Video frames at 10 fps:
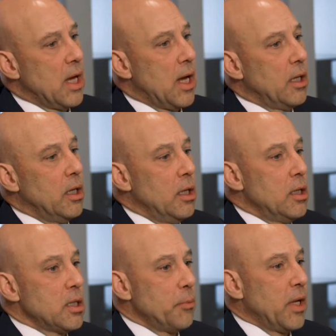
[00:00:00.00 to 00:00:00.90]
that
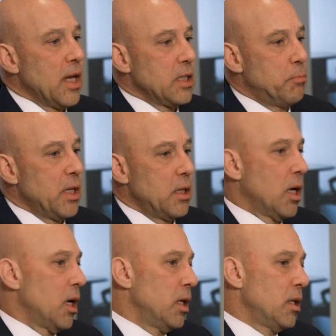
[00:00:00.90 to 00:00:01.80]
something has been
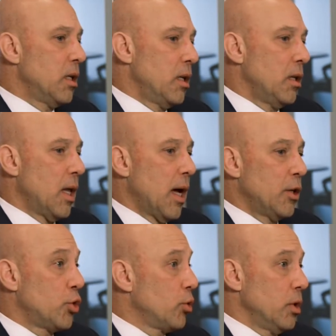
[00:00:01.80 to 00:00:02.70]
done
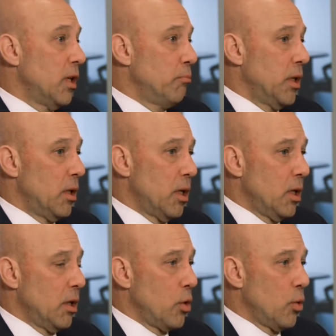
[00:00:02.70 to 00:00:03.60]
that shouldn't have been
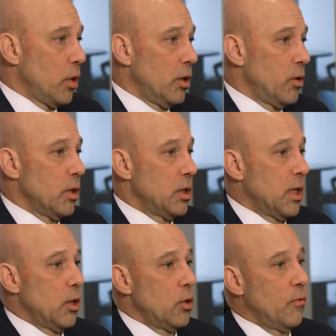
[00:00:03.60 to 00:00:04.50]
done according to the
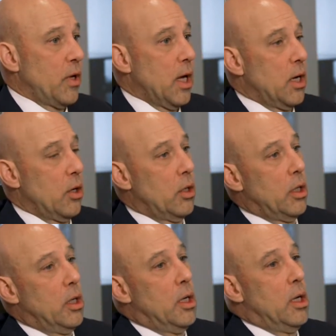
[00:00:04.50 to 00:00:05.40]
standard of
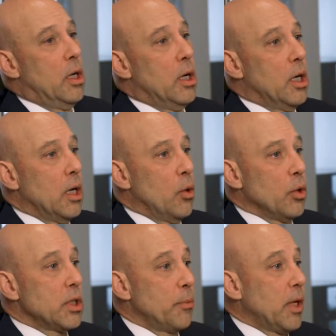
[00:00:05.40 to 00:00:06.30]
care,
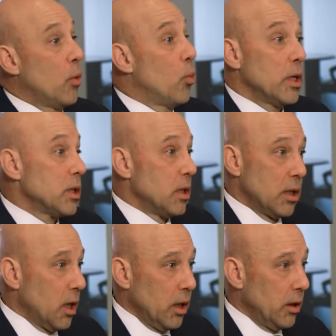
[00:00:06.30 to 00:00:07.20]
or something
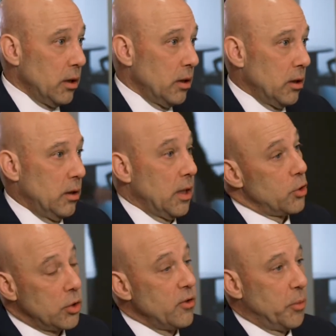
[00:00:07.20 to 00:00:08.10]
wasn't done
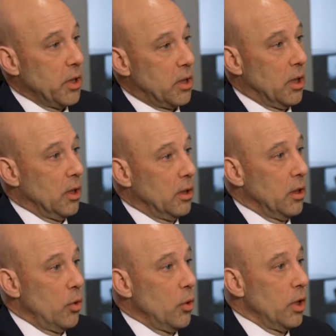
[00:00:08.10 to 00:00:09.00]
that should have been done
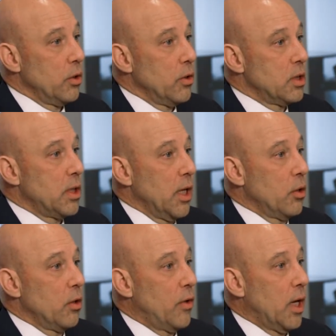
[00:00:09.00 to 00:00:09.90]
according to the
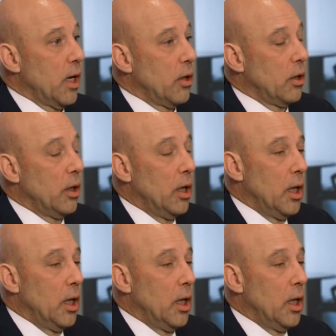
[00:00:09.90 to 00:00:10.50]
standard of care.